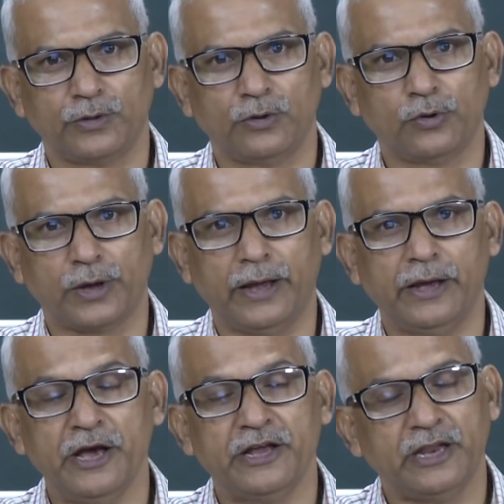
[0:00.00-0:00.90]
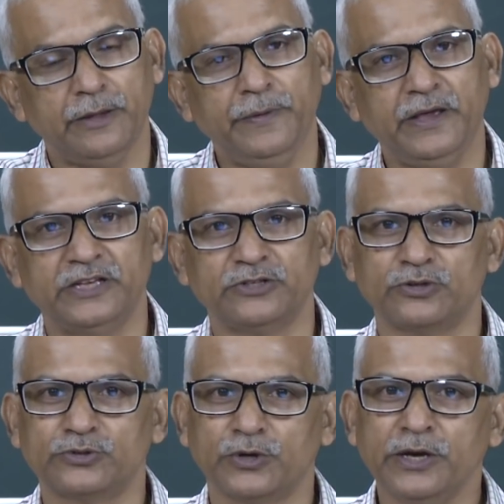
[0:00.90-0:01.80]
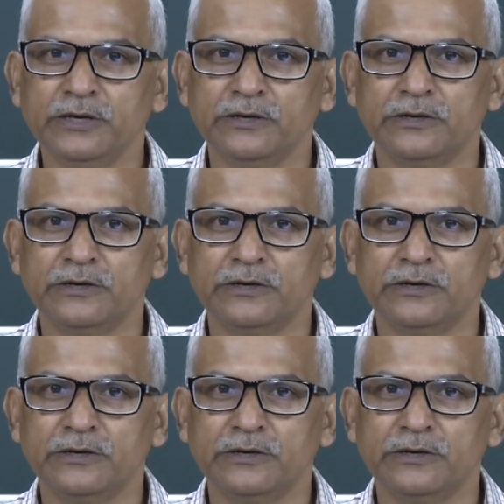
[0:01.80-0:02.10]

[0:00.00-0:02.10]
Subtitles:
okay, TV is also an